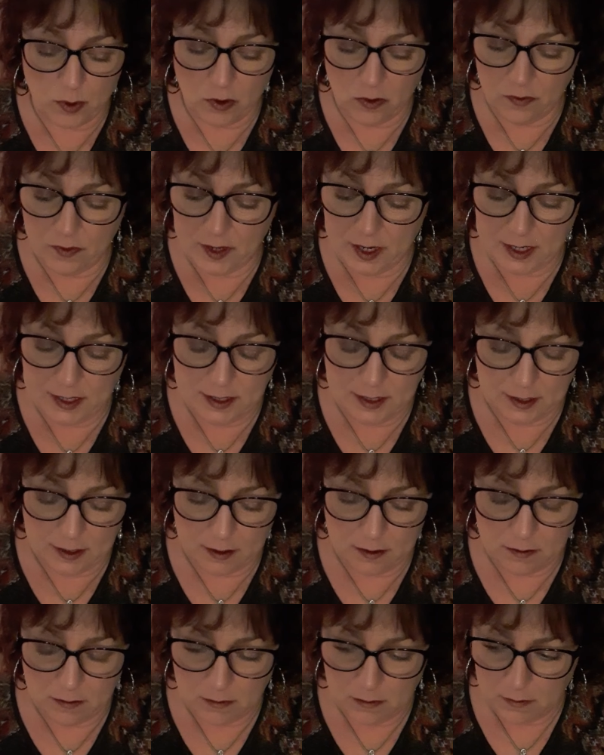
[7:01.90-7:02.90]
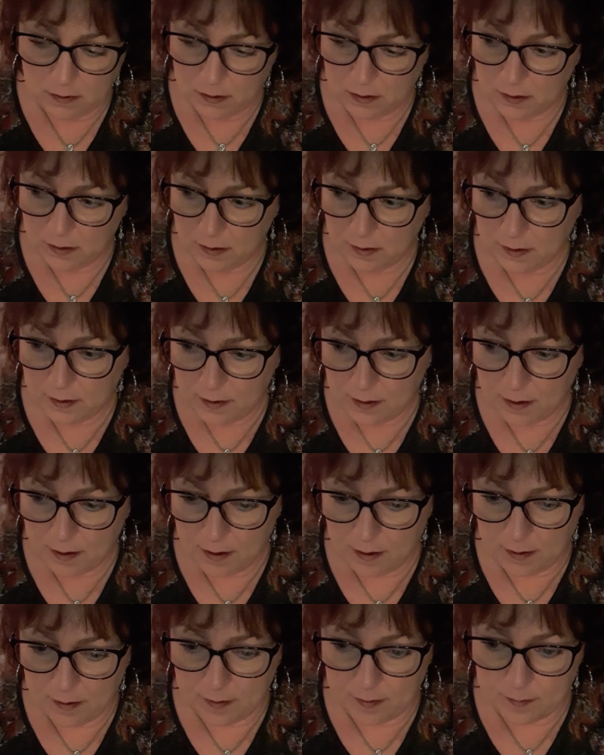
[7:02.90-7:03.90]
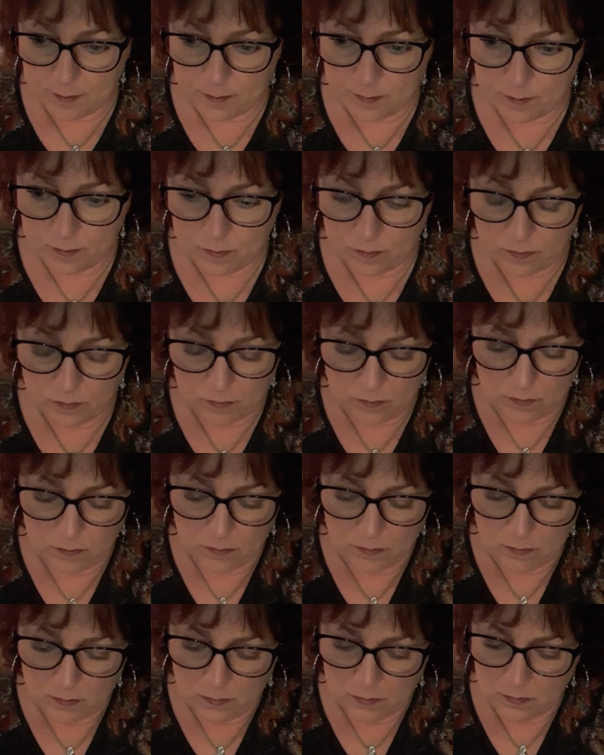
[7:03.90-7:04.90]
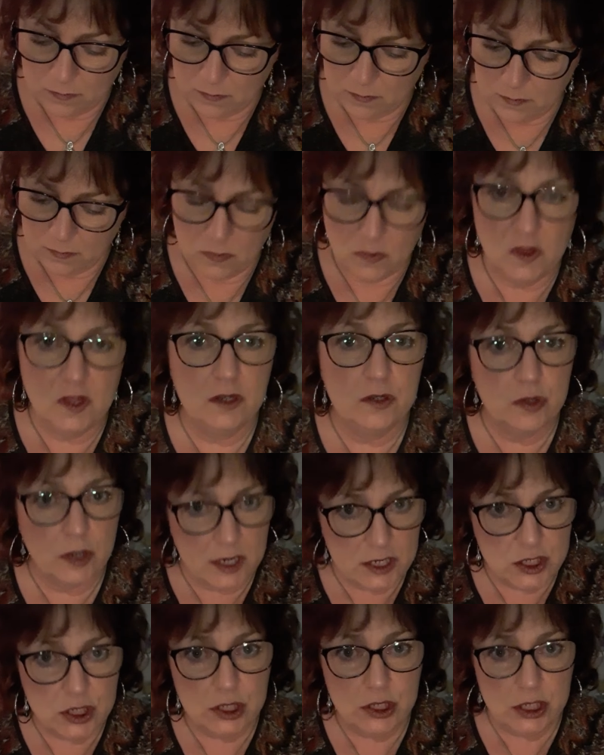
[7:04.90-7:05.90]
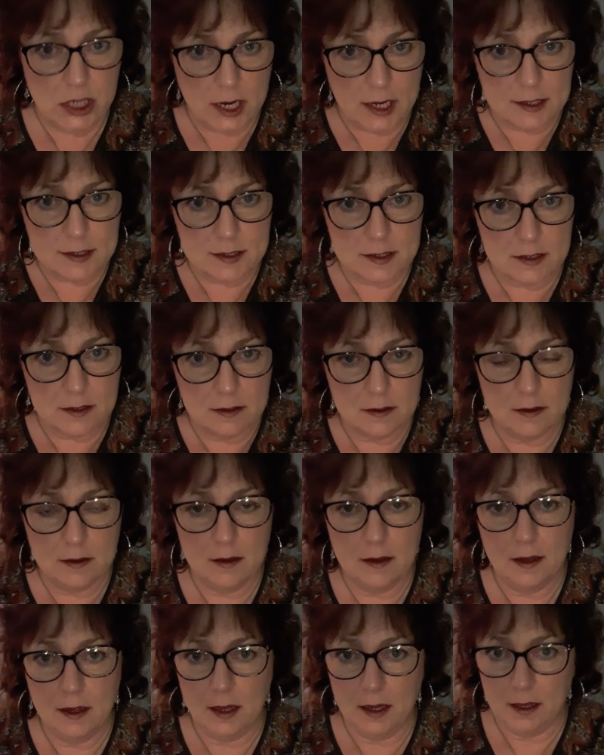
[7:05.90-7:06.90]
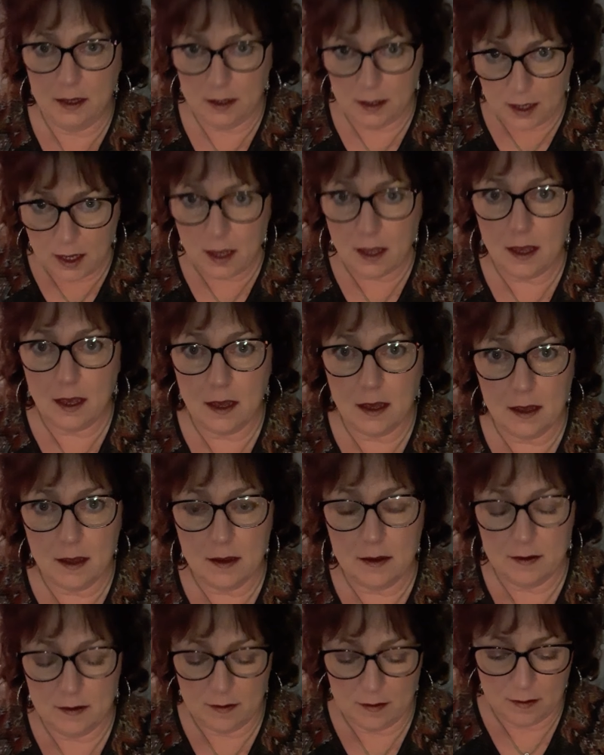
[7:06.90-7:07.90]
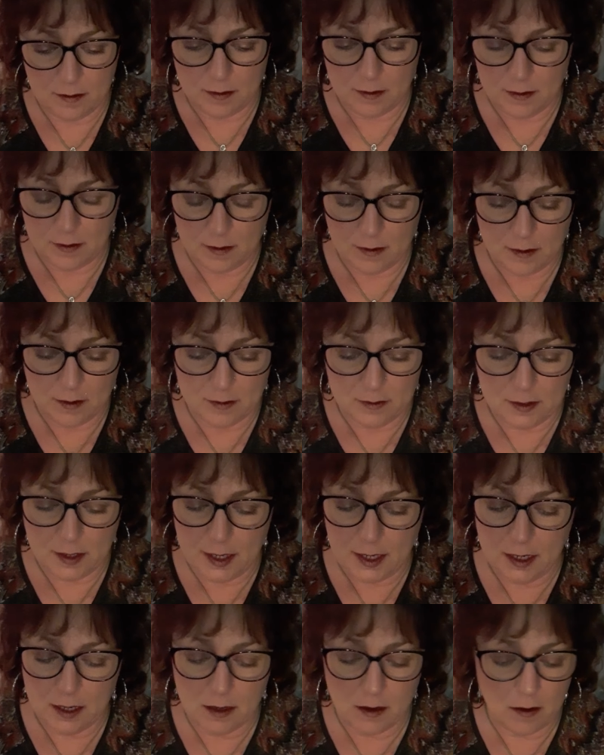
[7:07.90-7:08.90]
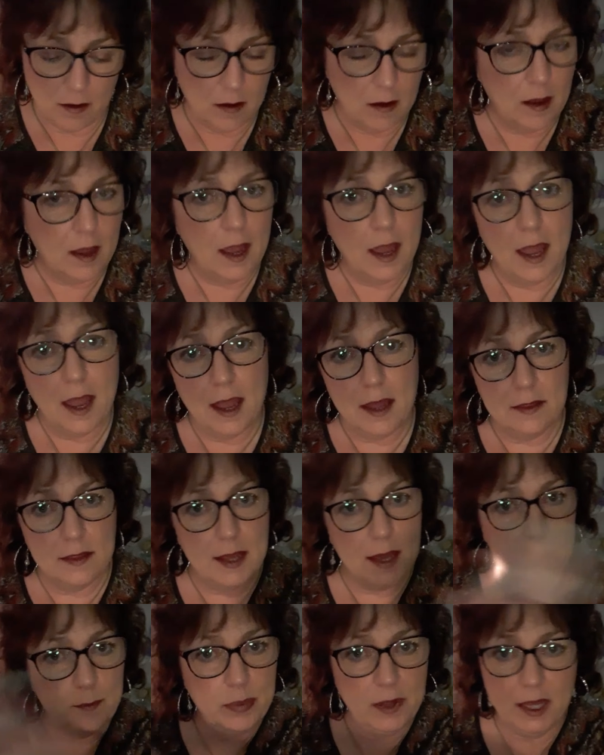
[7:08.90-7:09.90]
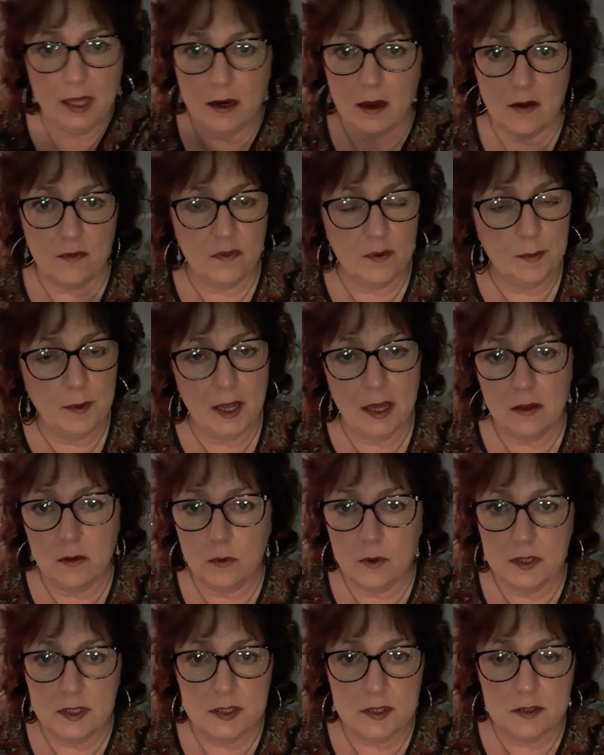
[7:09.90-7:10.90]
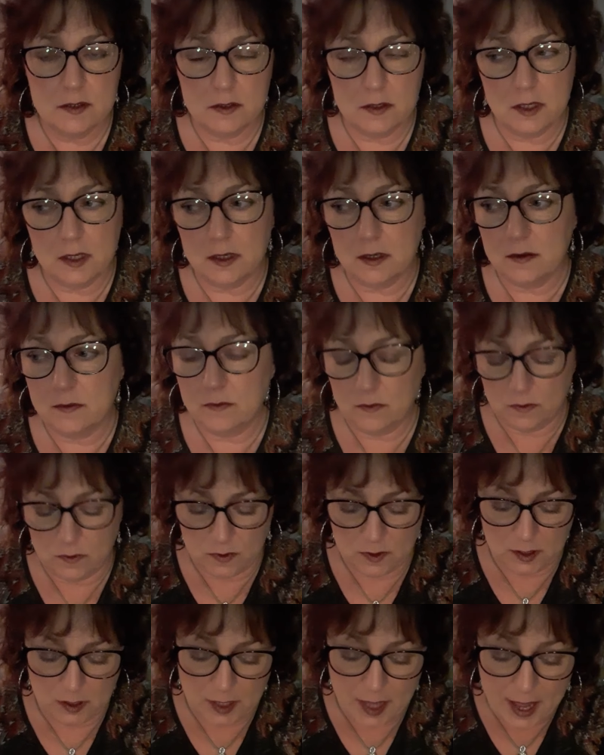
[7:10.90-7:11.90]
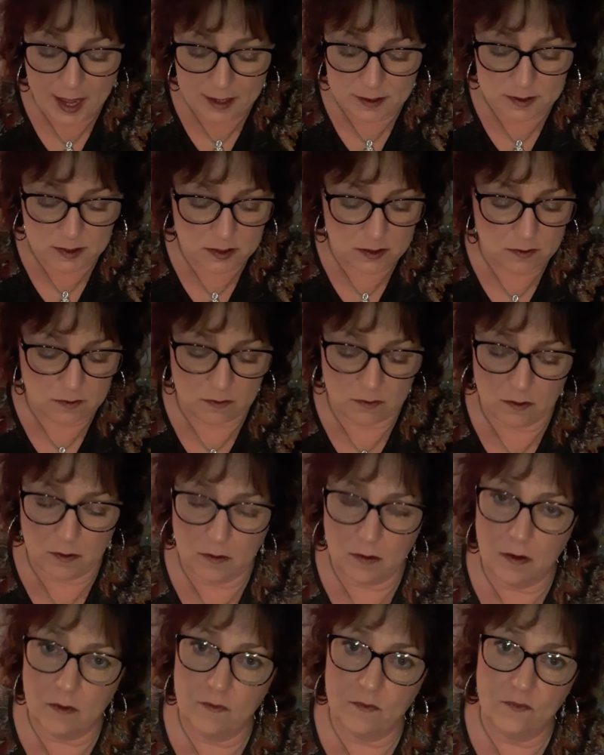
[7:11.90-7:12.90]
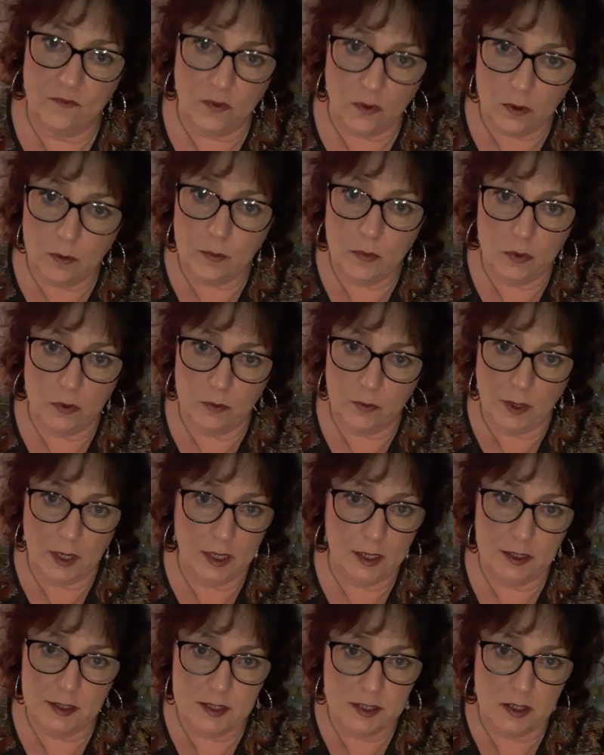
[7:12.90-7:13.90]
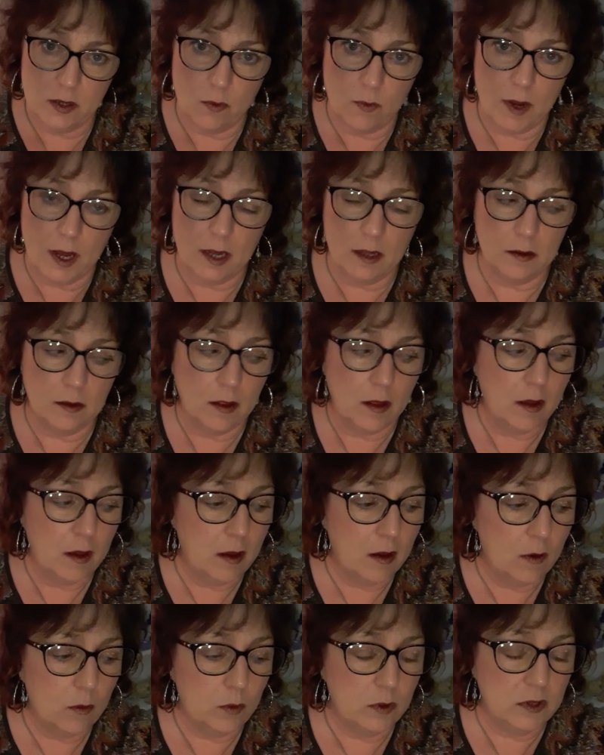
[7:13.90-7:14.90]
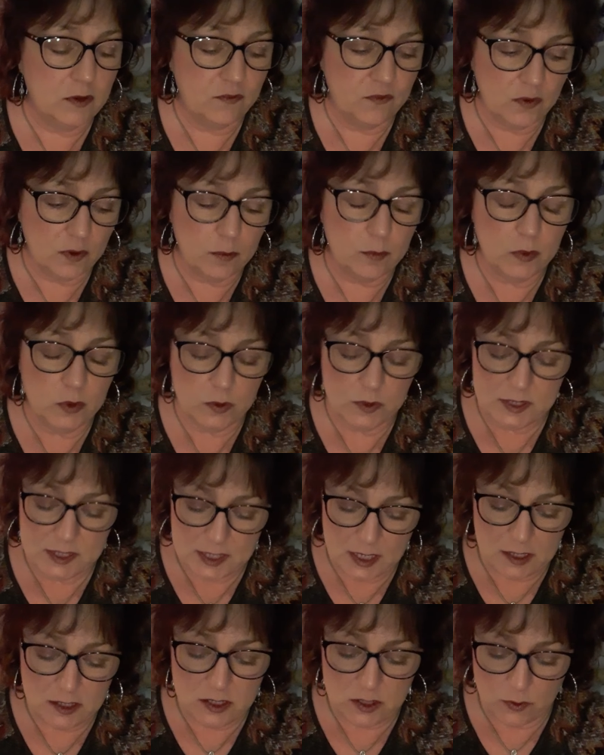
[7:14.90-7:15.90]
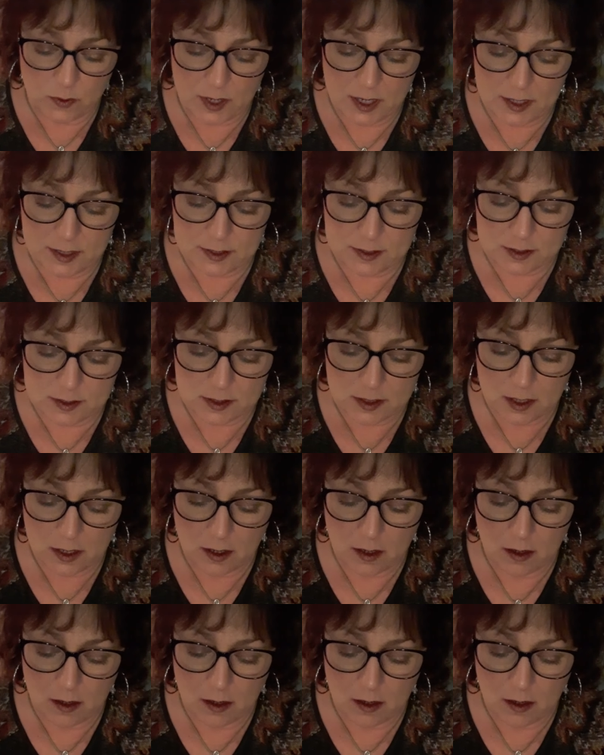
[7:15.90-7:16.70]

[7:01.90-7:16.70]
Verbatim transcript: pull that I did, um, the treasure chest, yeah, like, and that played off from the other ones, the, the last full moon reading so well. And the full moon said to us,